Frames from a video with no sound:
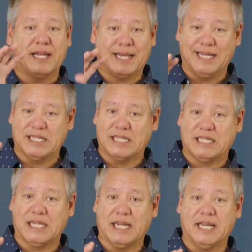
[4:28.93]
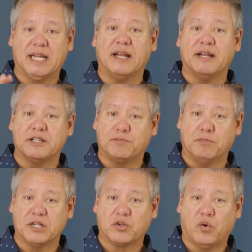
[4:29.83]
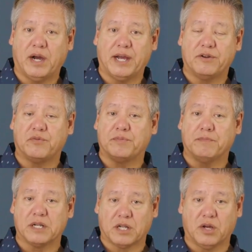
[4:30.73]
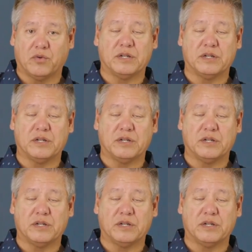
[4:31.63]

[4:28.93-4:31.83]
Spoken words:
tends to stay in, and it's much quieter with much lower